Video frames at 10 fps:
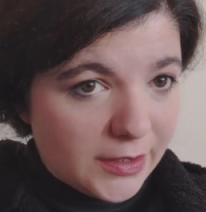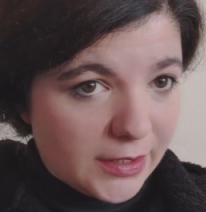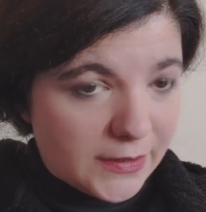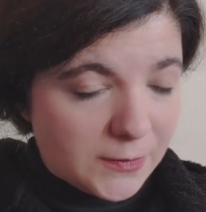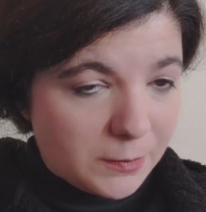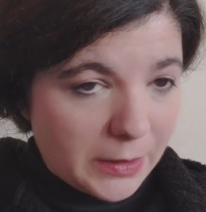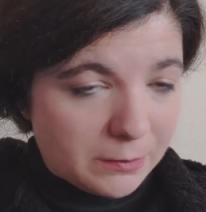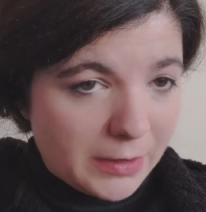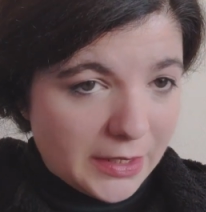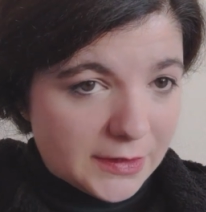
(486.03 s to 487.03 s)
it's bad
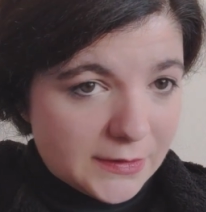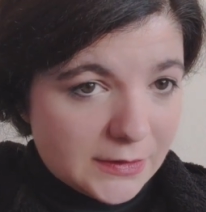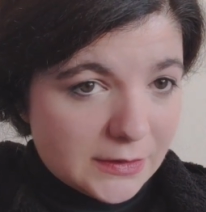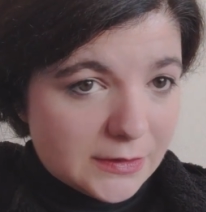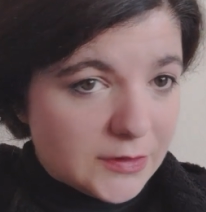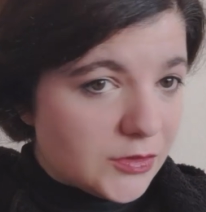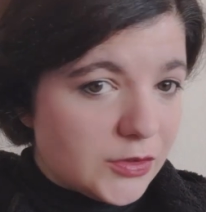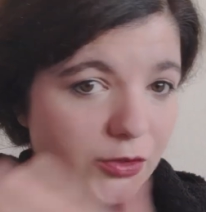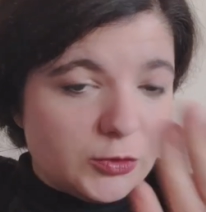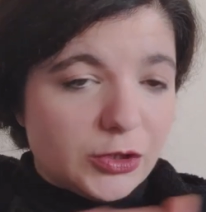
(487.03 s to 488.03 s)
manners.
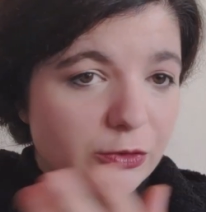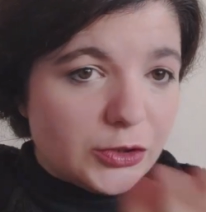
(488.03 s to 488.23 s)
You don't